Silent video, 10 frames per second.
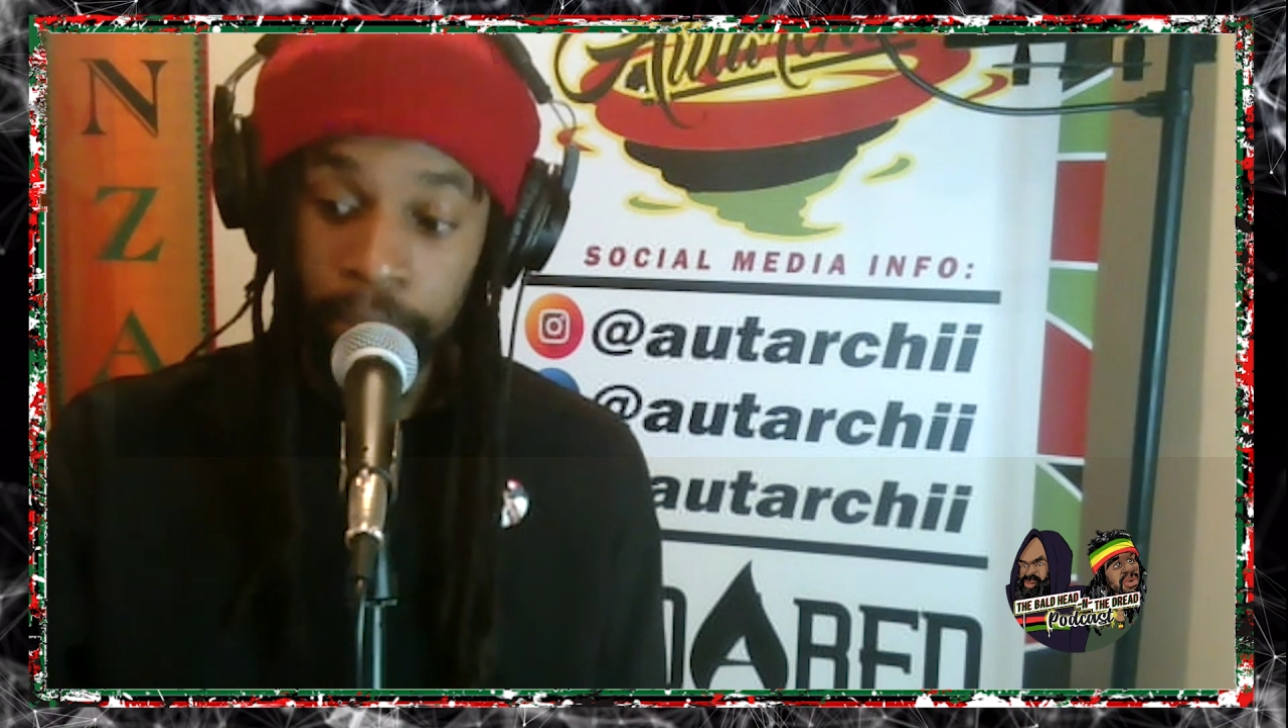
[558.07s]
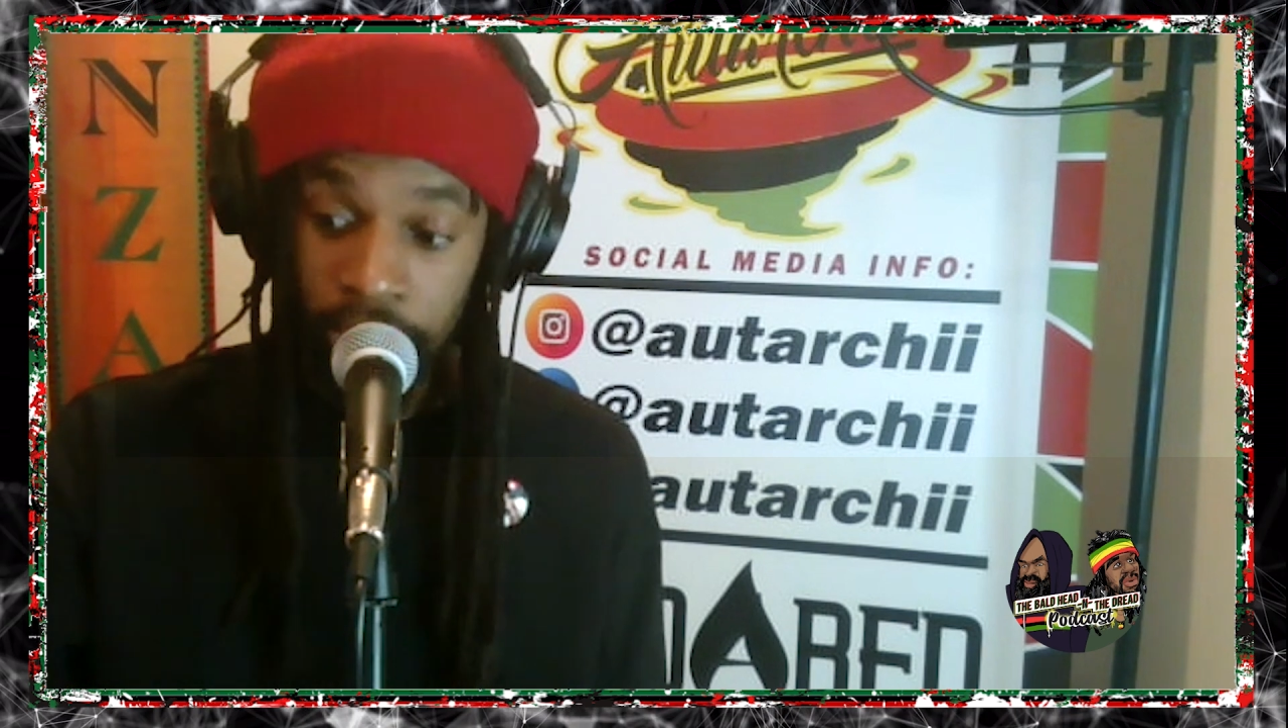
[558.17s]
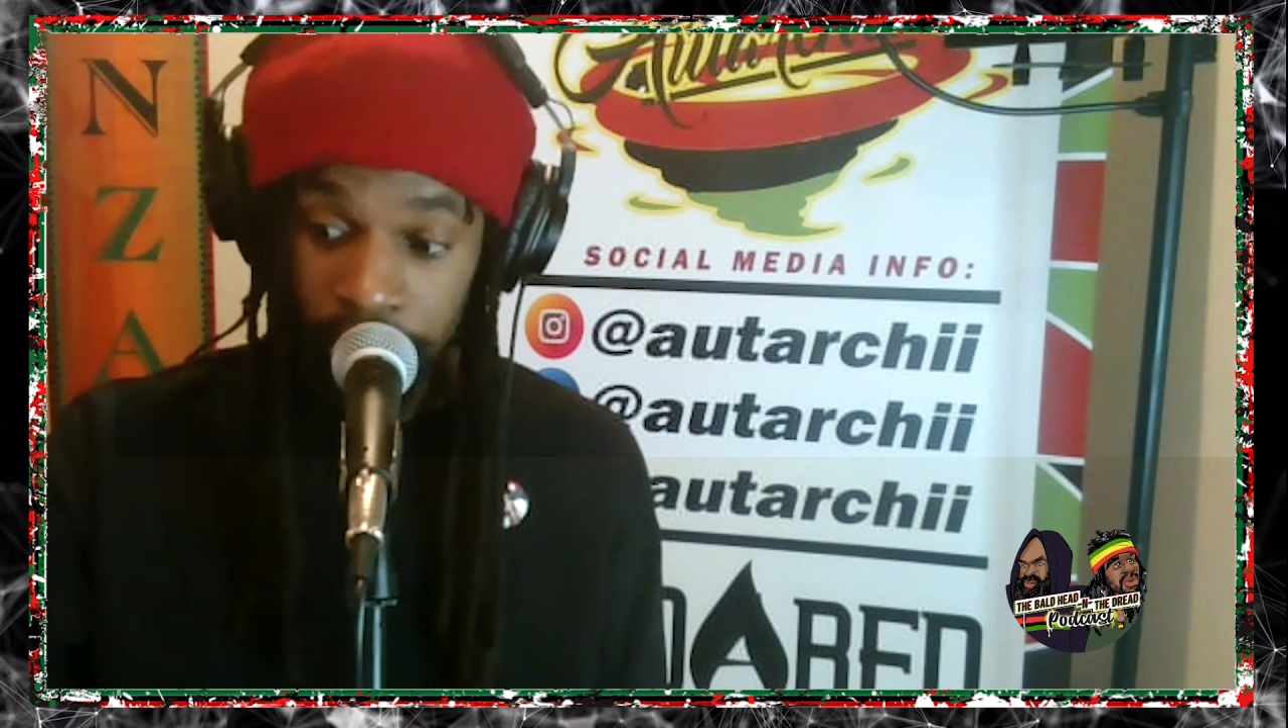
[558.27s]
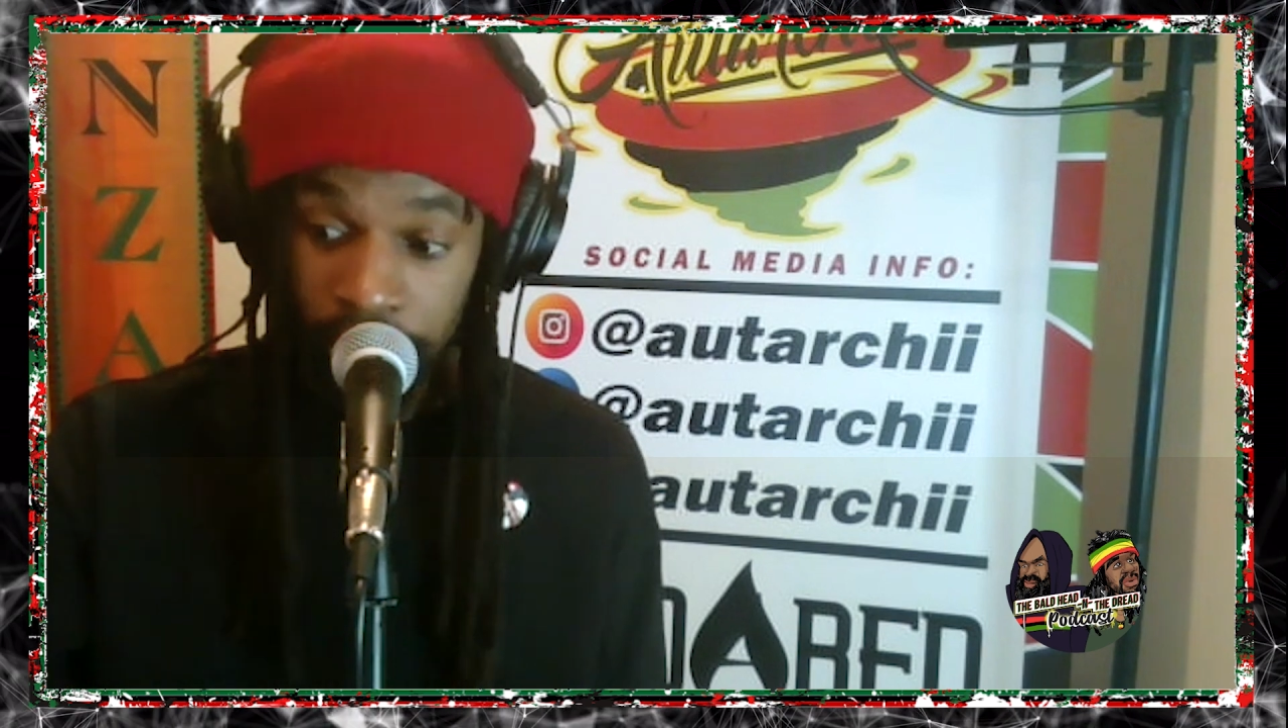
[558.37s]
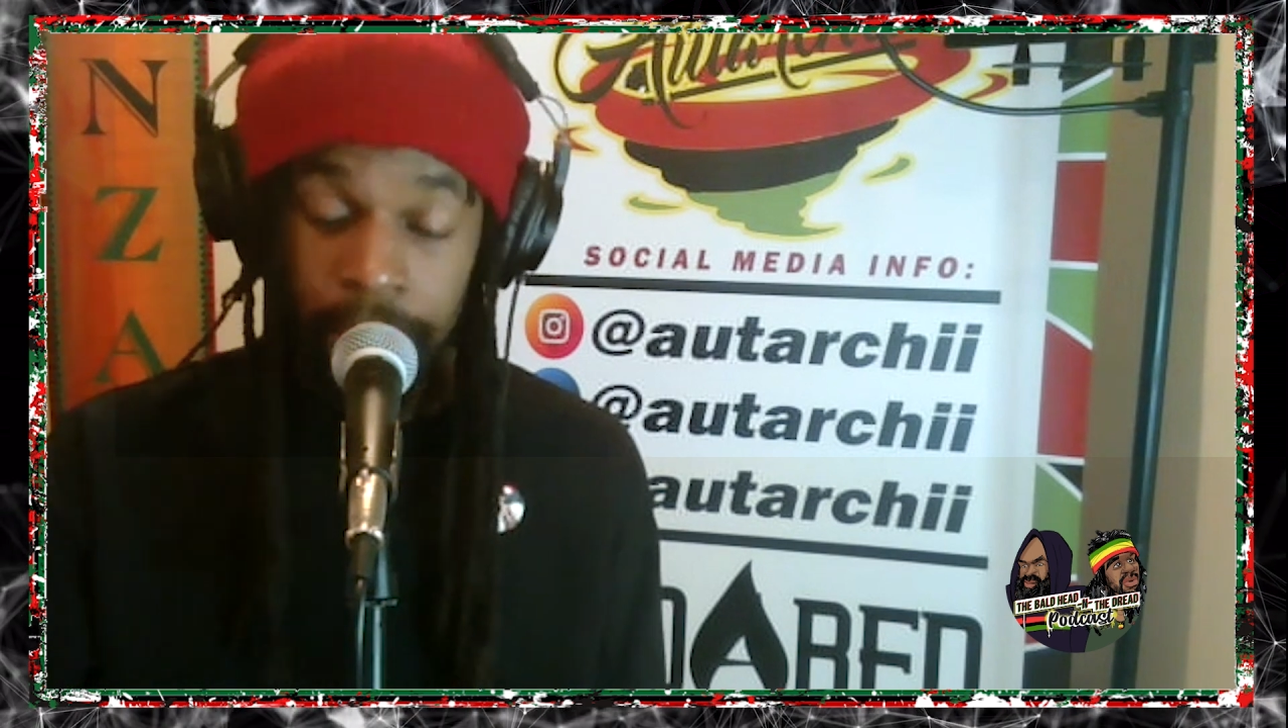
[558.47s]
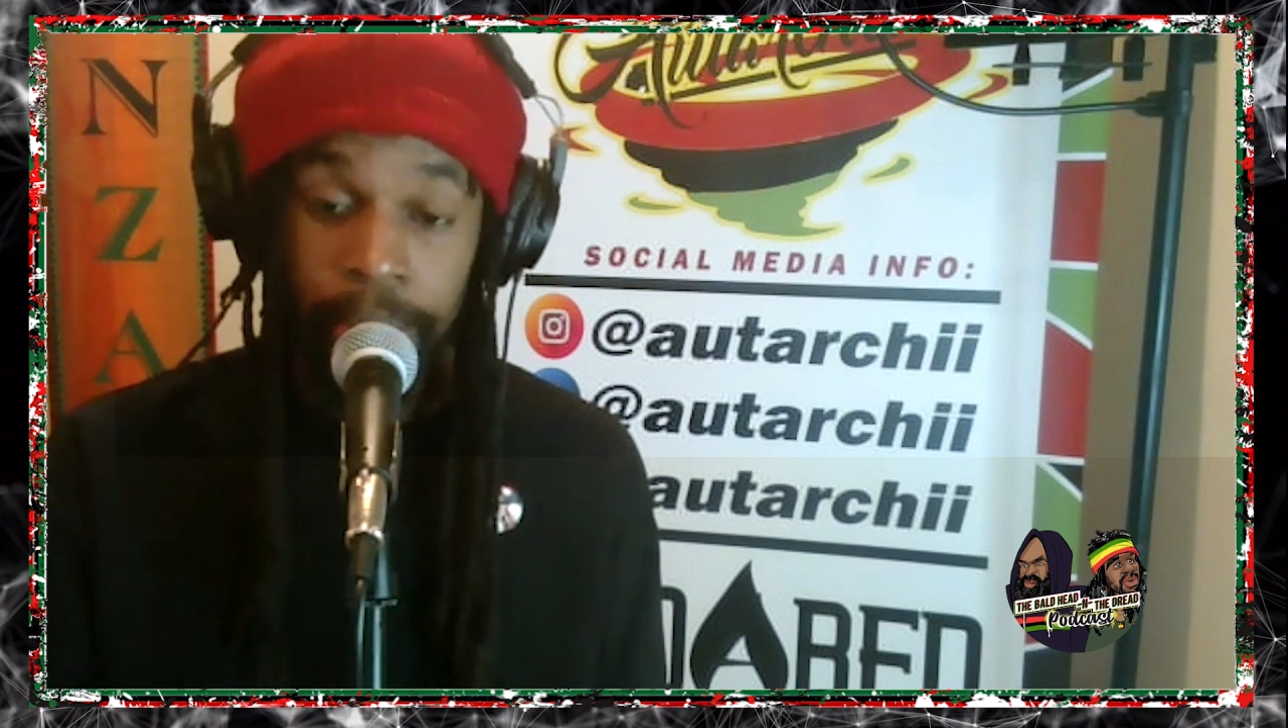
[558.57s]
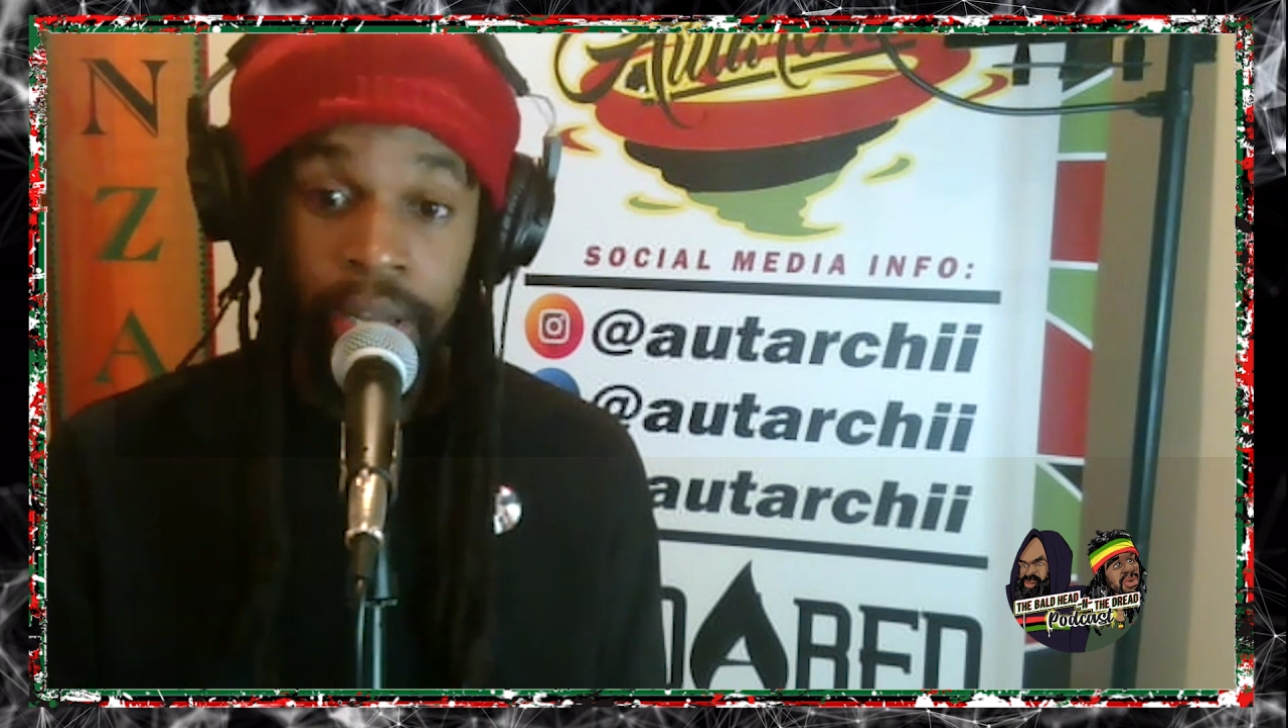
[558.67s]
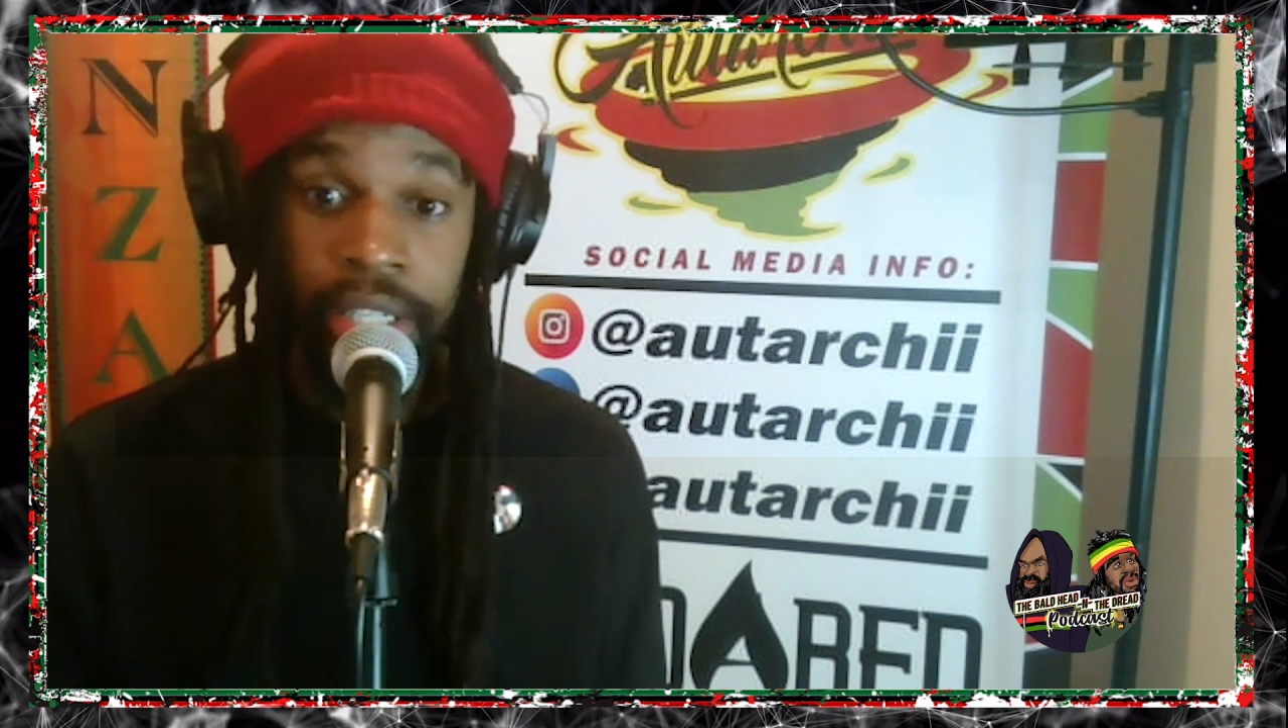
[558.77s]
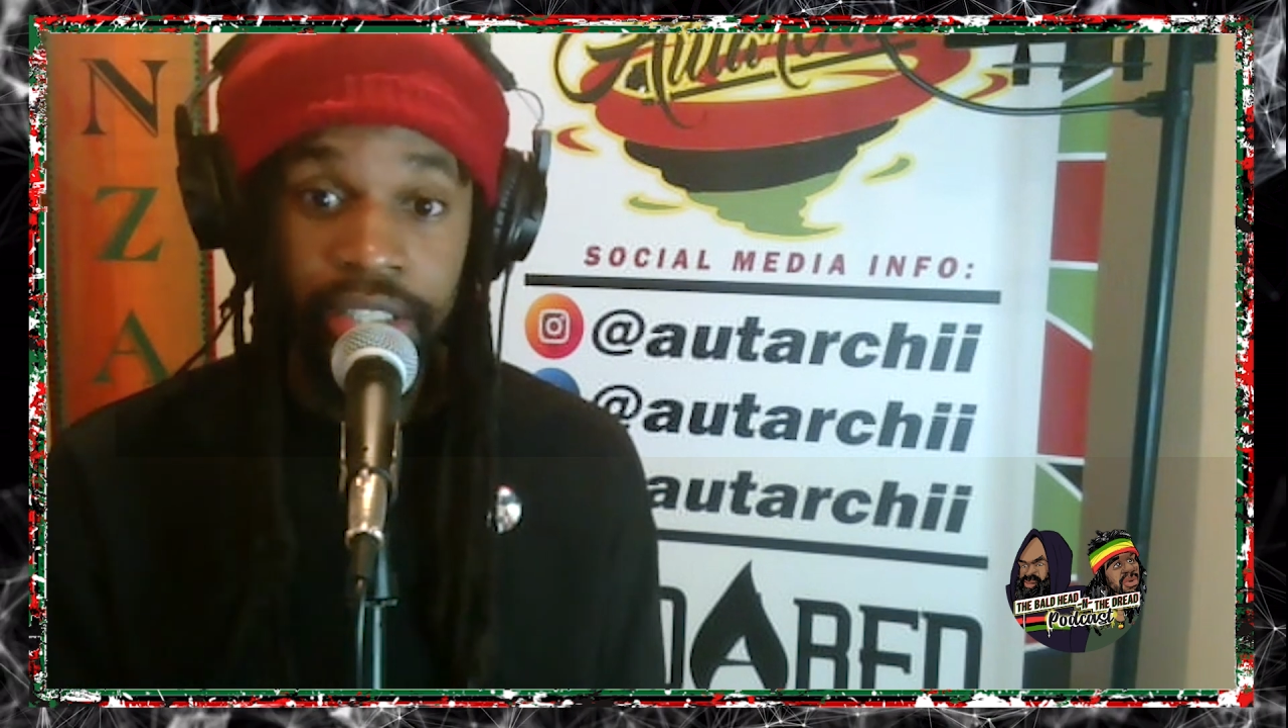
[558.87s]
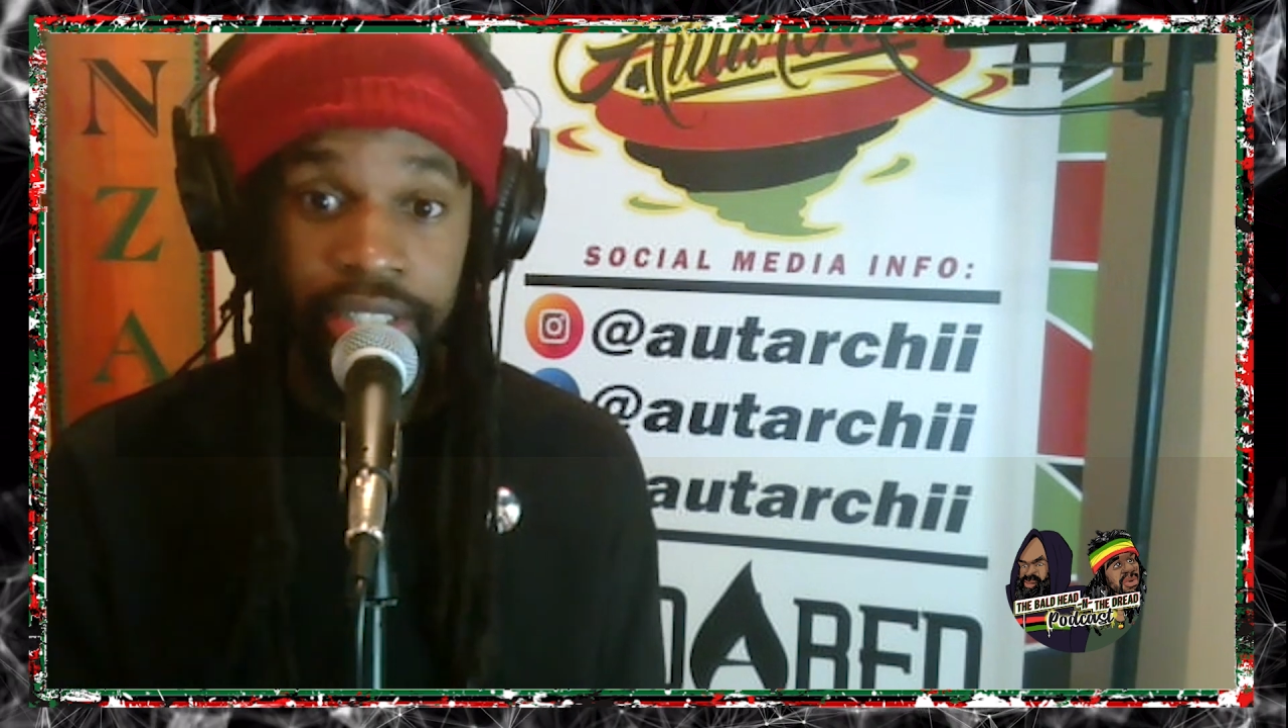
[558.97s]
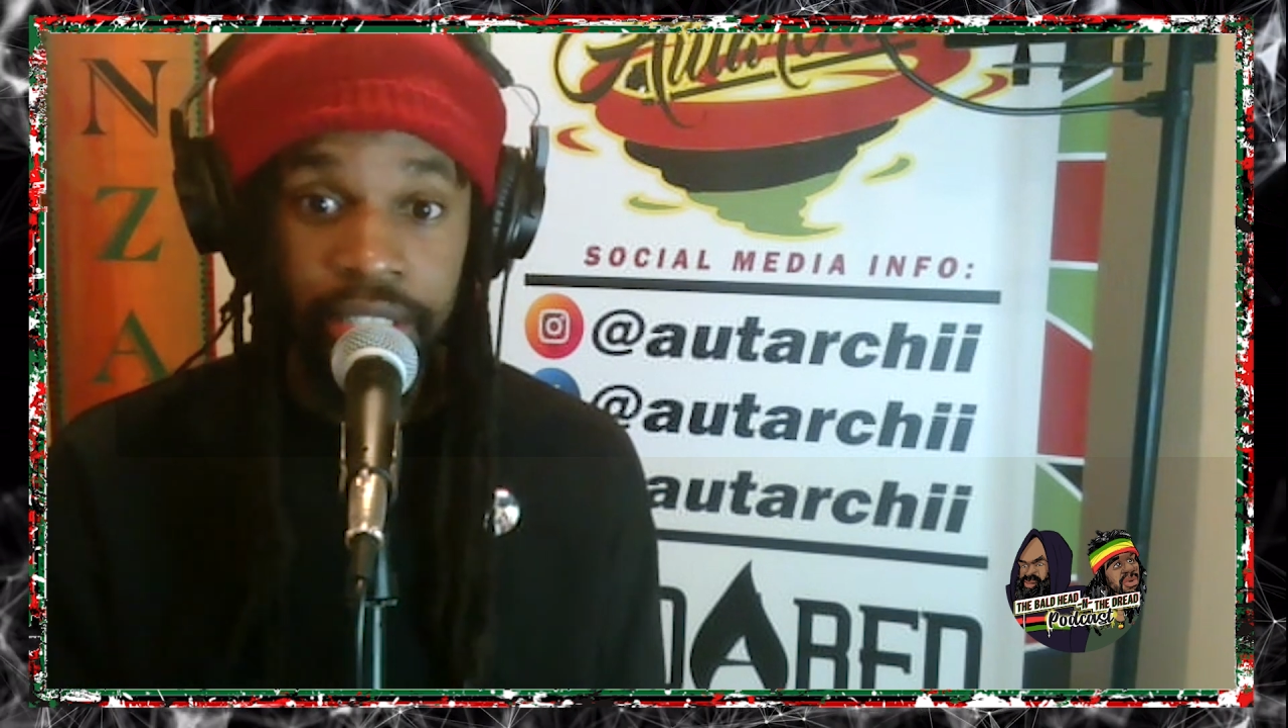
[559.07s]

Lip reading: if them man they still